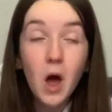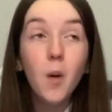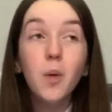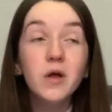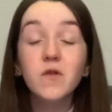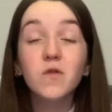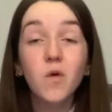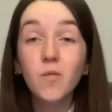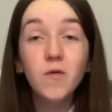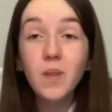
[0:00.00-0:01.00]
but it's
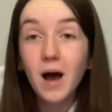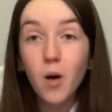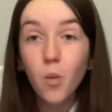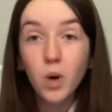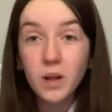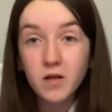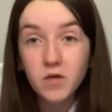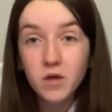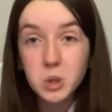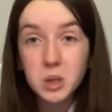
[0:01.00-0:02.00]
something that I'm willing
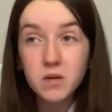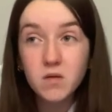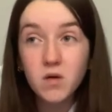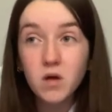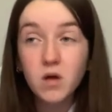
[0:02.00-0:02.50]
to just